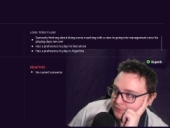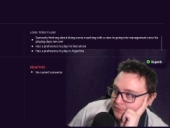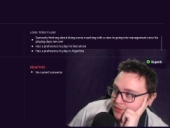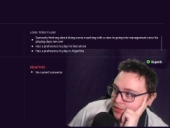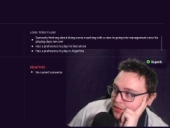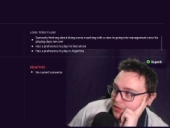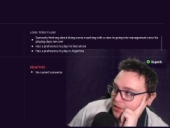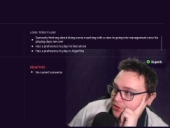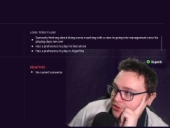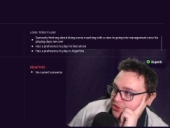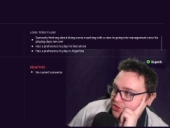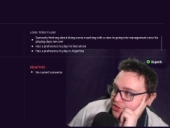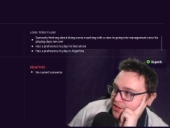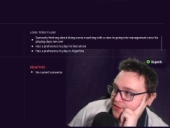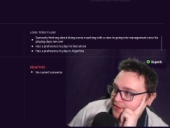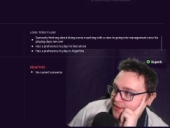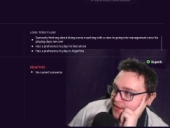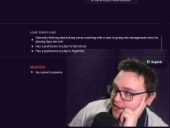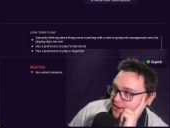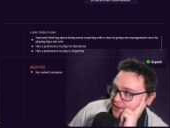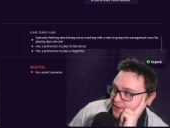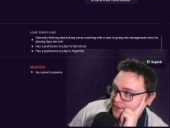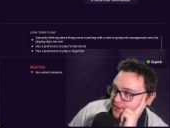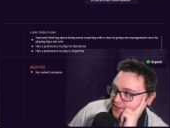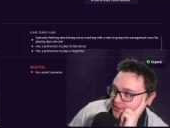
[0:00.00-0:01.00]
Oh shit, the
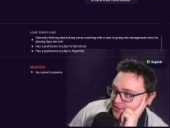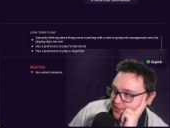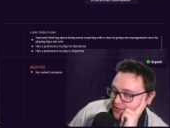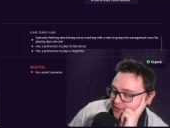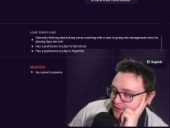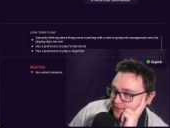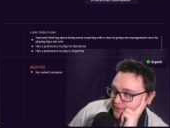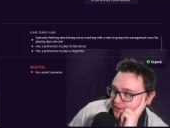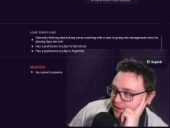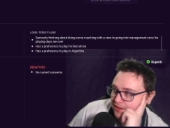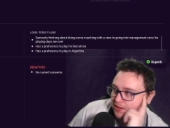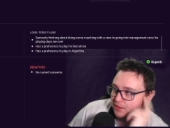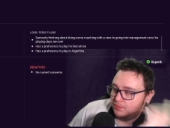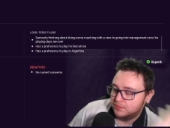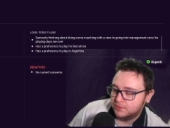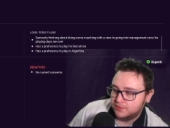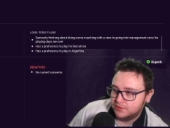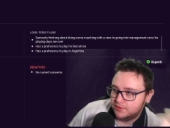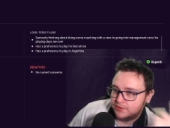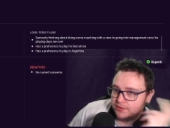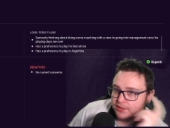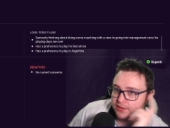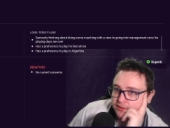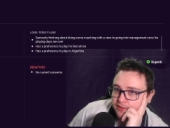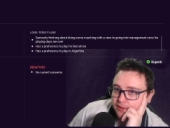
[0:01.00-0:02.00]
editor's on. Oh,
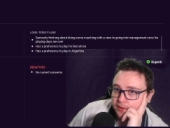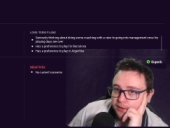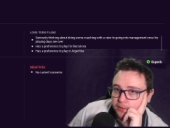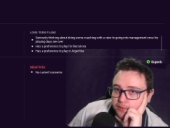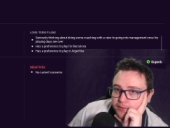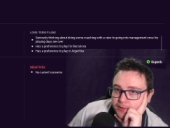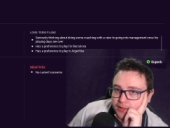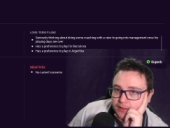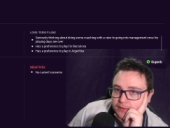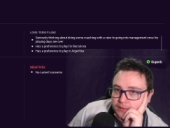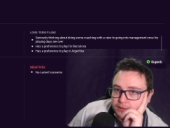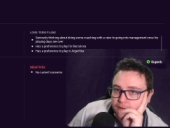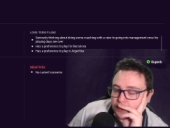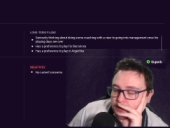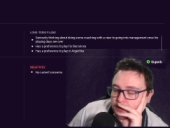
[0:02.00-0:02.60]
just deal with it.